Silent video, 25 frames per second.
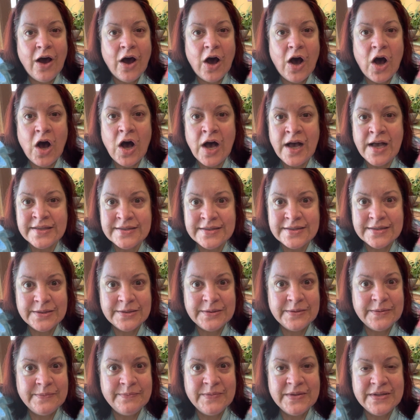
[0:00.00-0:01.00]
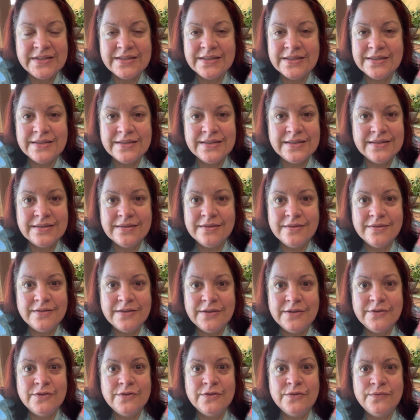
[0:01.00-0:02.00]
awesome. This is
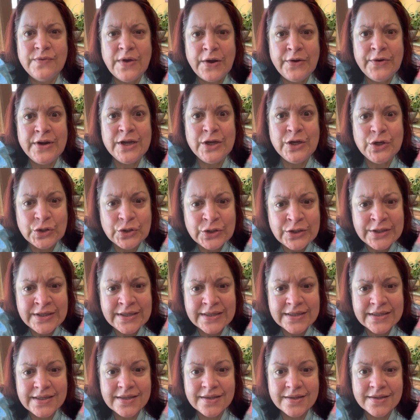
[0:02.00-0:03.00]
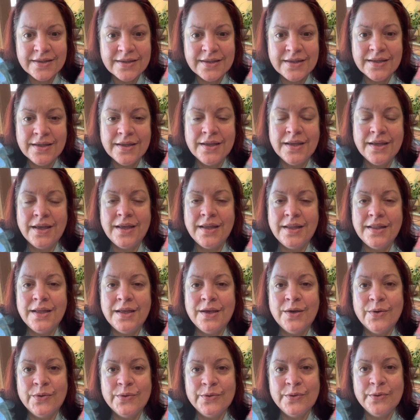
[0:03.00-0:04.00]
this is very good. And the
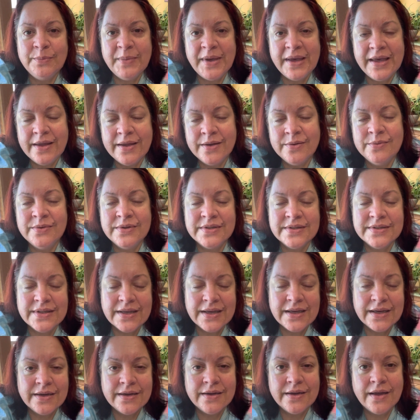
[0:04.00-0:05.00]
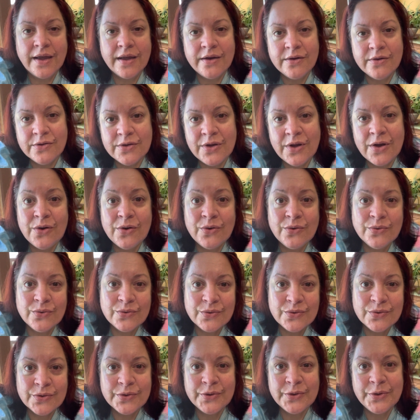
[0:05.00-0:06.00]
older man was like, I don't know,
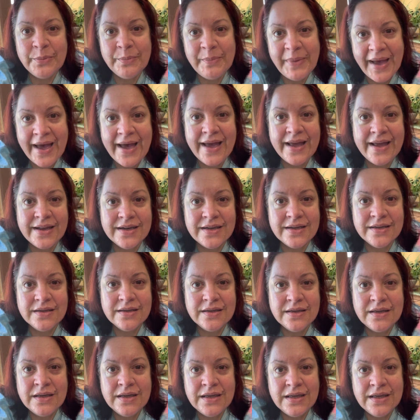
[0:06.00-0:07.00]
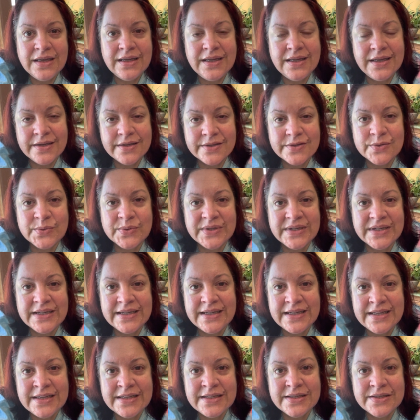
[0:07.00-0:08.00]
good or bad. It is what it
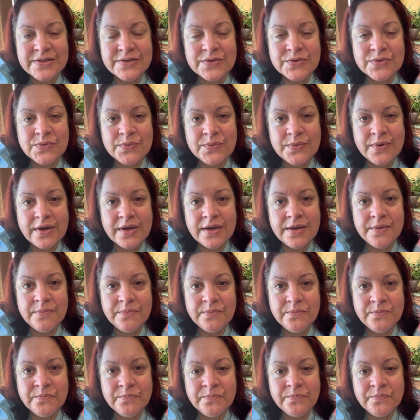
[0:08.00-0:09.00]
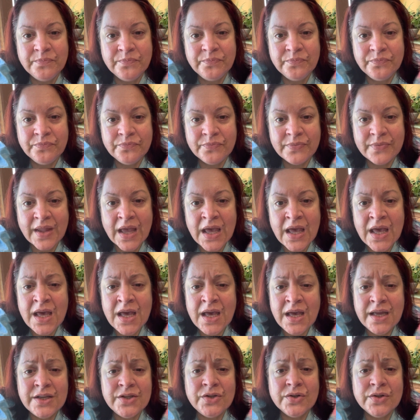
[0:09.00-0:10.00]
is, right?
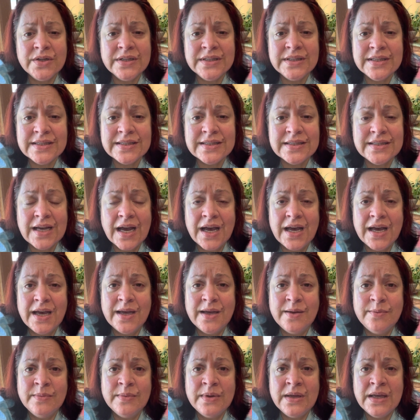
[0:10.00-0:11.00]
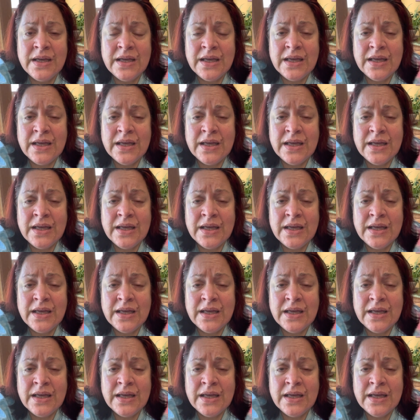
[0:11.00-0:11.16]
And during this time,